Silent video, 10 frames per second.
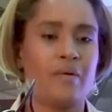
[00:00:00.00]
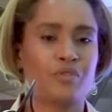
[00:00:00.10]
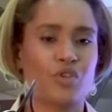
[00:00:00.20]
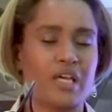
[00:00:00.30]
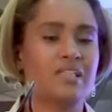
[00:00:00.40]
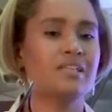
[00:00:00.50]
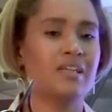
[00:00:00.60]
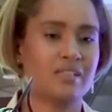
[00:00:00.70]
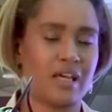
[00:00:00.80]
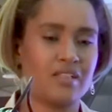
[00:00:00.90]
So that's an
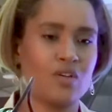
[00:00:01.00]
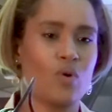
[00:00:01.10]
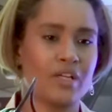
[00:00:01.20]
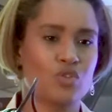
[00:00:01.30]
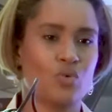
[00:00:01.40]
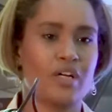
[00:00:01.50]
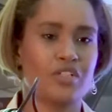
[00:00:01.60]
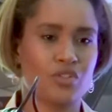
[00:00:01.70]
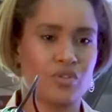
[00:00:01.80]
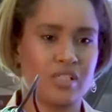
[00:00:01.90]
exciting one to
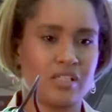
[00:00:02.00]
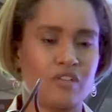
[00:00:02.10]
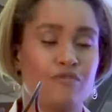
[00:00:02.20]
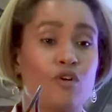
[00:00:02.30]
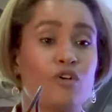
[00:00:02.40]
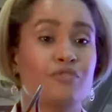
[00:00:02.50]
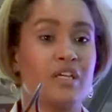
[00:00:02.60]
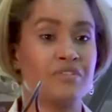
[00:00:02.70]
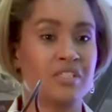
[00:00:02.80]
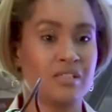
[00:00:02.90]
watch, because it's in four
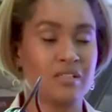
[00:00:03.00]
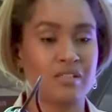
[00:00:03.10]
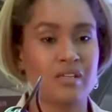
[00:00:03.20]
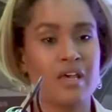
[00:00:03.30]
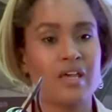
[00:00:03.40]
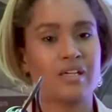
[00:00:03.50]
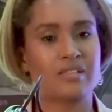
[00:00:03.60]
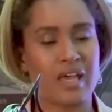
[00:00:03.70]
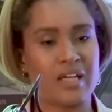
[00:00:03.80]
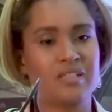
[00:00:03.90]
phases,
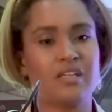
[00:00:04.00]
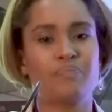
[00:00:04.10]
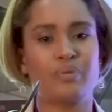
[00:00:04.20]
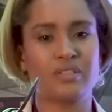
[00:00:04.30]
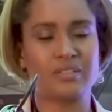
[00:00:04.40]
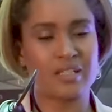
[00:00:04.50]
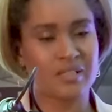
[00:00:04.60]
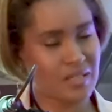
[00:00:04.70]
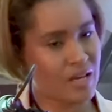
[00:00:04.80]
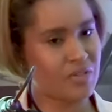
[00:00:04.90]
it's 18
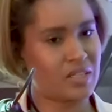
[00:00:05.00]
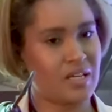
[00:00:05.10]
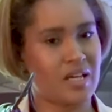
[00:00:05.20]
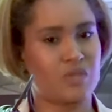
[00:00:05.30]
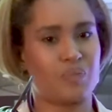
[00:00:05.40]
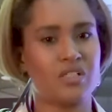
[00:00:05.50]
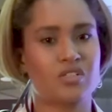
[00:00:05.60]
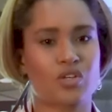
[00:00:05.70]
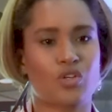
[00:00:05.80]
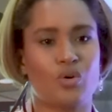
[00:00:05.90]
buildings, everything has been
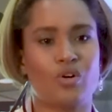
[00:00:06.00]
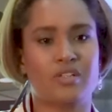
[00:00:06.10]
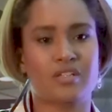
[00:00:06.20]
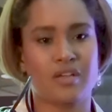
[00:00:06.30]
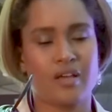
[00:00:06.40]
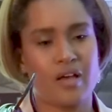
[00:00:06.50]
secured,